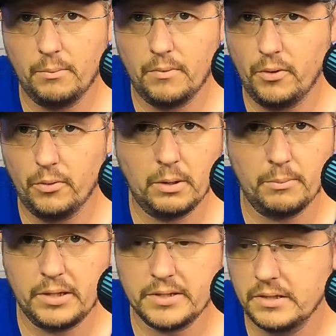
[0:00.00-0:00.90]
phone
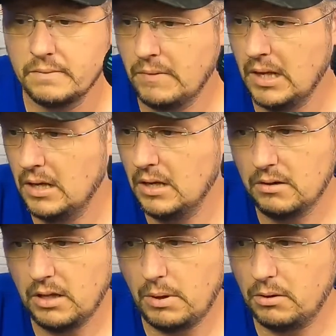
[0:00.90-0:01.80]
companies. They
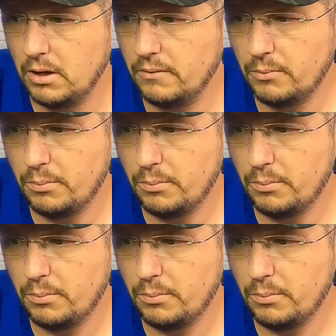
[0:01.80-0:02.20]
make great products